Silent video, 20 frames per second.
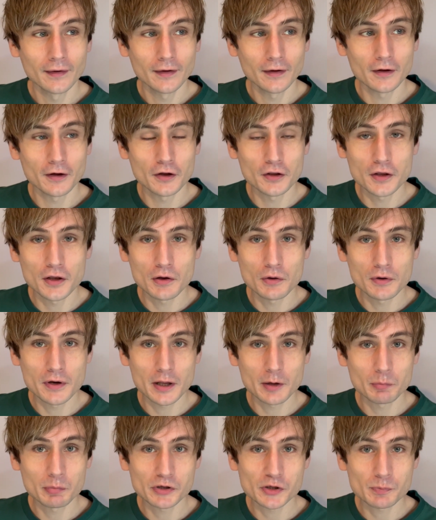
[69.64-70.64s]

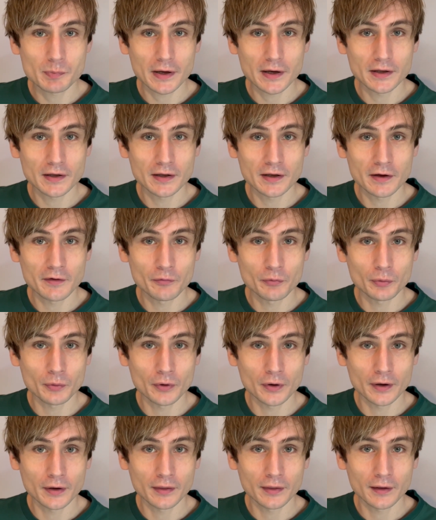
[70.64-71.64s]
unique perspective
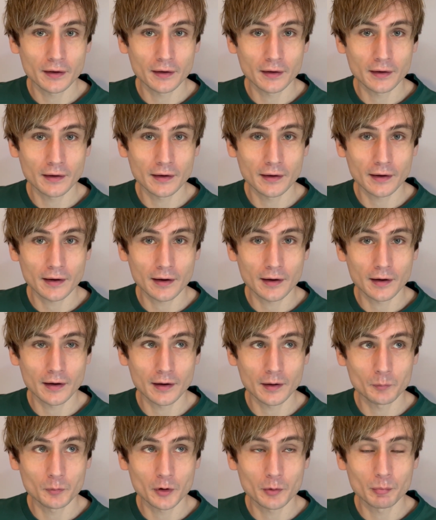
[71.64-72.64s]
where I think
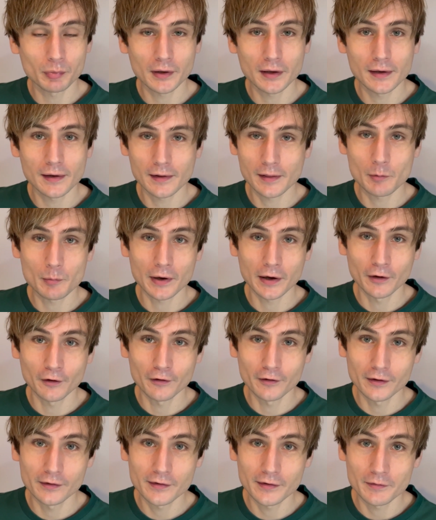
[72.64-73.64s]
I'm completely the
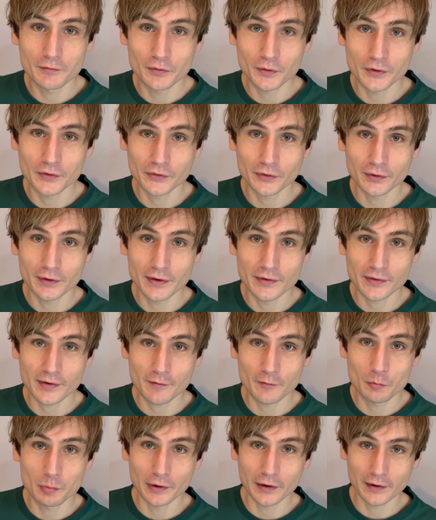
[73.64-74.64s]
minority voice on this,
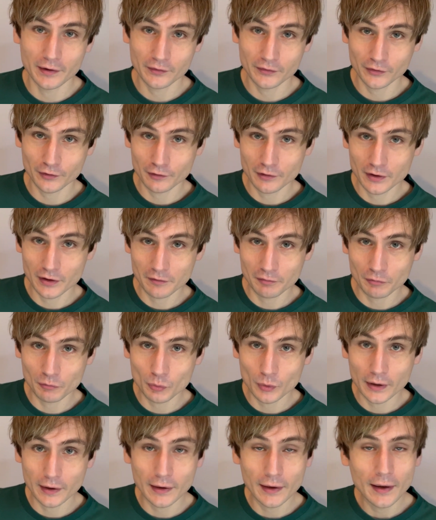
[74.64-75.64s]
everybody else saw it a different
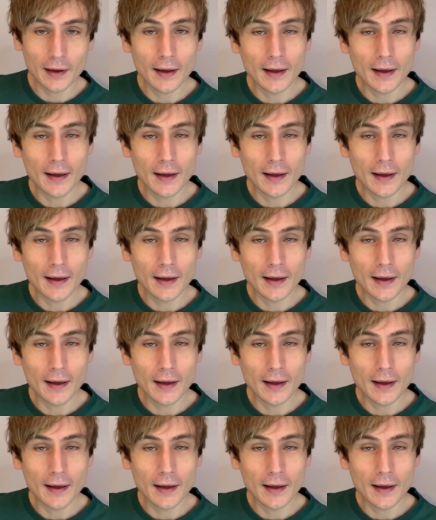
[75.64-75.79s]
way.